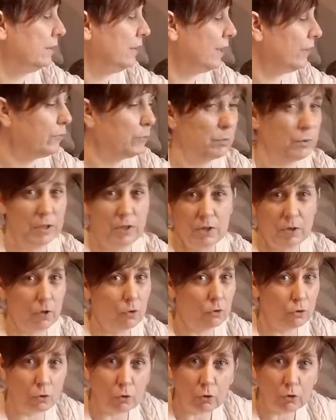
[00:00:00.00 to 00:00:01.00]
Everybody's
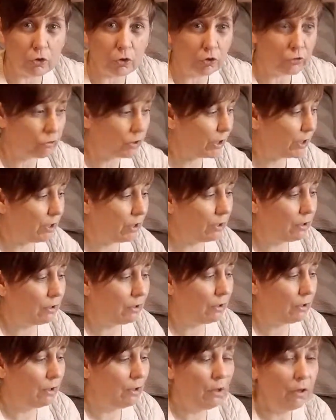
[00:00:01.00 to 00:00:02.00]
got Yorkshire grit,
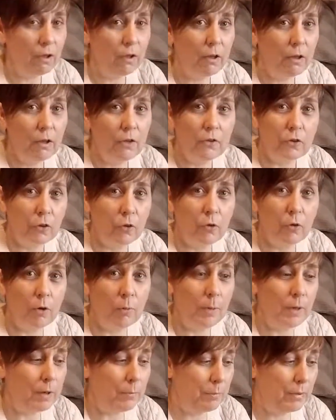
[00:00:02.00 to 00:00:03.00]
so I thought
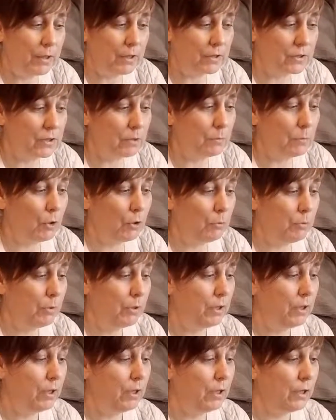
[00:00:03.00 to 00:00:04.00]
I'd better pick some up.
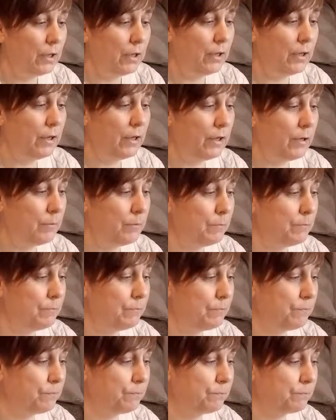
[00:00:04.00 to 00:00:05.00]

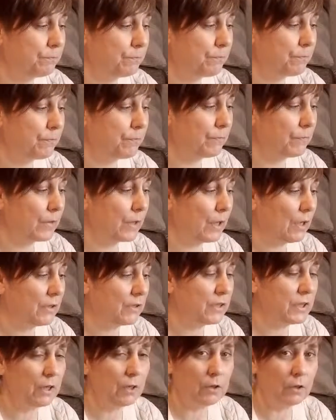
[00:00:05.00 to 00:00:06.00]
I
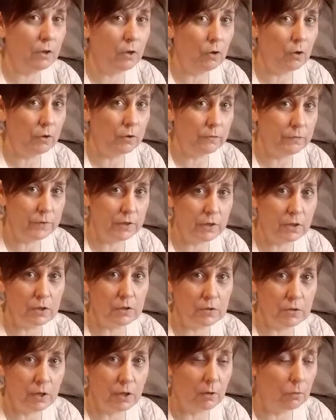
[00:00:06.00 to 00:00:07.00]
see it on a lot of the
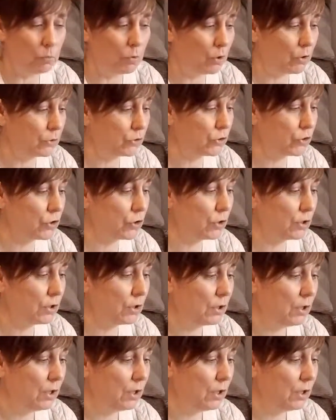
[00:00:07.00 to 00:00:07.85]
videos that I watch.